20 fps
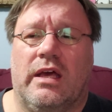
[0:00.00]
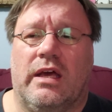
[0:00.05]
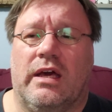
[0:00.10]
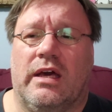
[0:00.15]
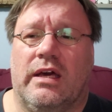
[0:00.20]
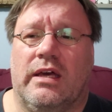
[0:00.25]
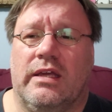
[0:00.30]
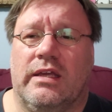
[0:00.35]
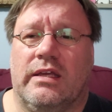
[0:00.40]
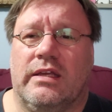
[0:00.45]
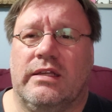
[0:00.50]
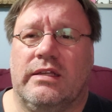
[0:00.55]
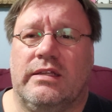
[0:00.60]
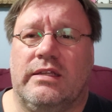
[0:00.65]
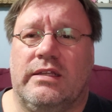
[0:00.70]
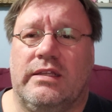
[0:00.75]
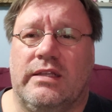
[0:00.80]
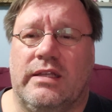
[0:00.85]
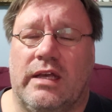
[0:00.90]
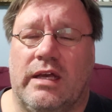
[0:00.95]

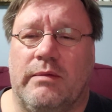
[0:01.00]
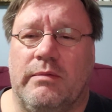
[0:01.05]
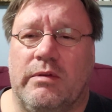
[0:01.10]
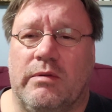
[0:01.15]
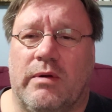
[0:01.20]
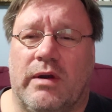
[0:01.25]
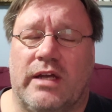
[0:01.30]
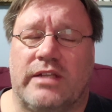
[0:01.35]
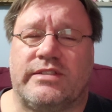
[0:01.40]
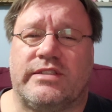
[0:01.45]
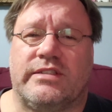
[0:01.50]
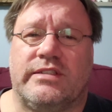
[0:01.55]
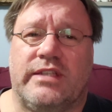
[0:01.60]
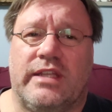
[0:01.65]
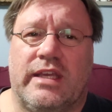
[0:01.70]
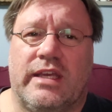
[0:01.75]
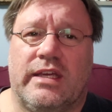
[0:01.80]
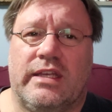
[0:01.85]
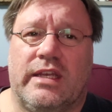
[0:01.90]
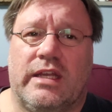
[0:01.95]
I'll be watching
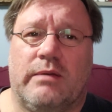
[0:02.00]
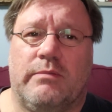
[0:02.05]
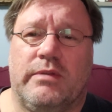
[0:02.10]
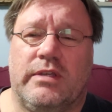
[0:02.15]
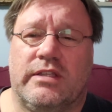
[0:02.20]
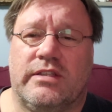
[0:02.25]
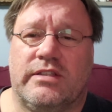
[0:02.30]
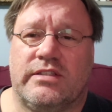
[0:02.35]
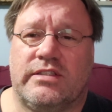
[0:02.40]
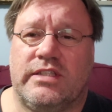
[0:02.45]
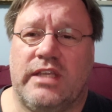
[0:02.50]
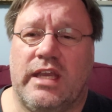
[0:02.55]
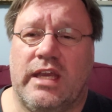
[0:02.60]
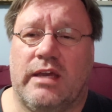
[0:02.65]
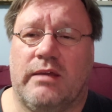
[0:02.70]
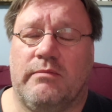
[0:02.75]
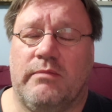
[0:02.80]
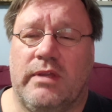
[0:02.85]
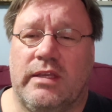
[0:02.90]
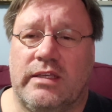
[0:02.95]
that, and I'll be in
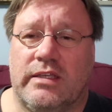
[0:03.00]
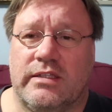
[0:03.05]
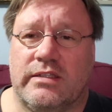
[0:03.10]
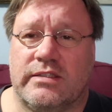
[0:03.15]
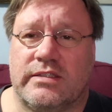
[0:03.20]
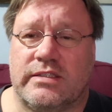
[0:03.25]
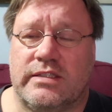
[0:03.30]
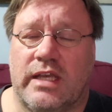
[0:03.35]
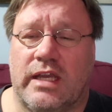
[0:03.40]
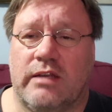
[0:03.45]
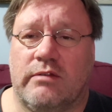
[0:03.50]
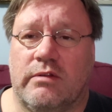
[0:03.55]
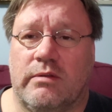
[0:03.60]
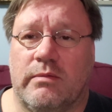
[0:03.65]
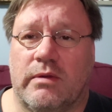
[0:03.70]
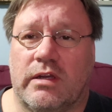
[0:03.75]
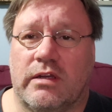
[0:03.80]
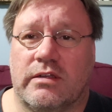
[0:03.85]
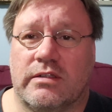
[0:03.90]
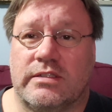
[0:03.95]
chat making snide
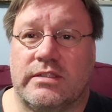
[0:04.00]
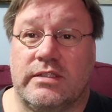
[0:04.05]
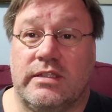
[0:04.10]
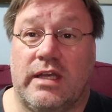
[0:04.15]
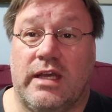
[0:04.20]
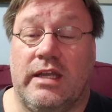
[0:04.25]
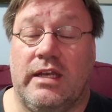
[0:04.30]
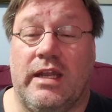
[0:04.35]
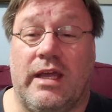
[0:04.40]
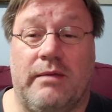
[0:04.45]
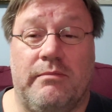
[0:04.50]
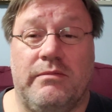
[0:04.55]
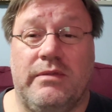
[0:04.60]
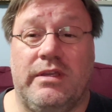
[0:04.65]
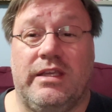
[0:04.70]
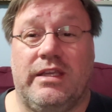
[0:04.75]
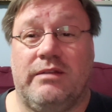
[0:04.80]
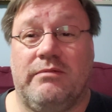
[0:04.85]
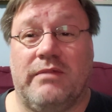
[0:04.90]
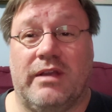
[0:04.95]
remarks. I
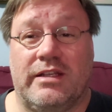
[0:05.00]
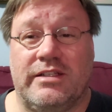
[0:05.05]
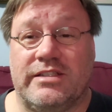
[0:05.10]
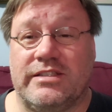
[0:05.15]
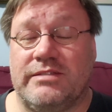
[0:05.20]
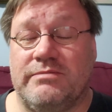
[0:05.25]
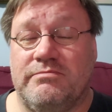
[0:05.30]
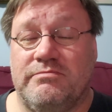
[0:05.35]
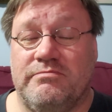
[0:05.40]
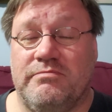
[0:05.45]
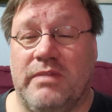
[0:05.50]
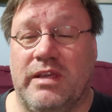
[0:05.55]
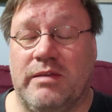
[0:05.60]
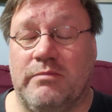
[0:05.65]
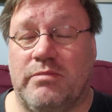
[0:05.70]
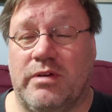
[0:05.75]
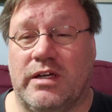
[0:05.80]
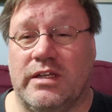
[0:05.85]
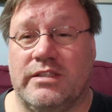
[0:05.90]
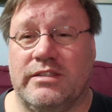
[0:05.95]
just make
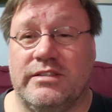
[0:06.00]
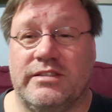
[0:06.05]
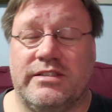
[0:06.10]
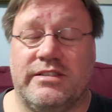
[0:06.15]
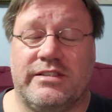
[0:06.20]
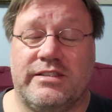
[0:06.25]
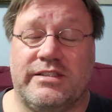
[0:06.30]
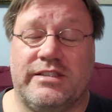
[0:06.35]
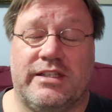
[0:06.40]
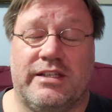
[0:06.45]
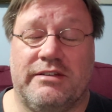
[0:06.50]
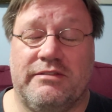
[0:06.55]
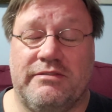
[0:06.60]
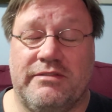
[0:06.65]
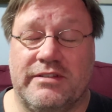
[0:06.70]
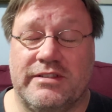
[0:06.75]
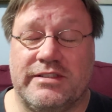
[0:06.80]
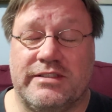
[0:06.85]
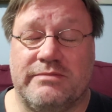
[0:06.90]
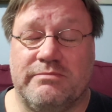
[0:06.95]
puns and stuff.
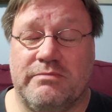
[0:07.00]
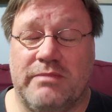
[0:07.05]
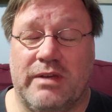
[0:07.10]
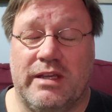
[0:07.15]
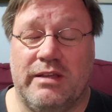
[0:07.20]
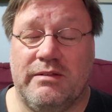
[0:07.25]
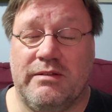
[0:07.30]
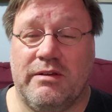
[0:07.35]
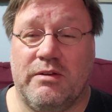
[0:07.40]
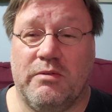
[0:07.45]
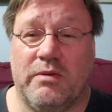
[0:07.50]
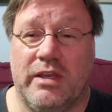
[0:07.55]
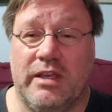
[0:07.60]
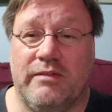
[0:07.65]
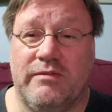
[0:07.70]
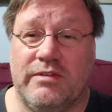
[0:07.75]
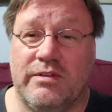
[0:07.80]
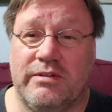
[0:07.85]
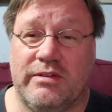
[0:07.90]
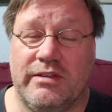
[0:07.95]
That's my way
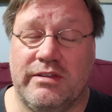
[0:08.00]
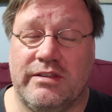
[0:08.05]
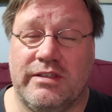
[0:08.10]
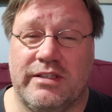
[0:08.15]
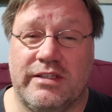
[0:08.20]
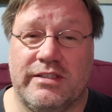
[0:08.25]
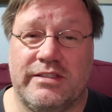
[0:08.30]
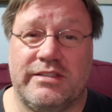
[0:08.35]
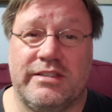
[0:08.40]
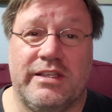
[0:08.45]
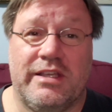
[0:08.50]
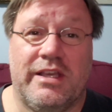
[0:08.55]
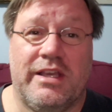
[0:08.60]
of doing things.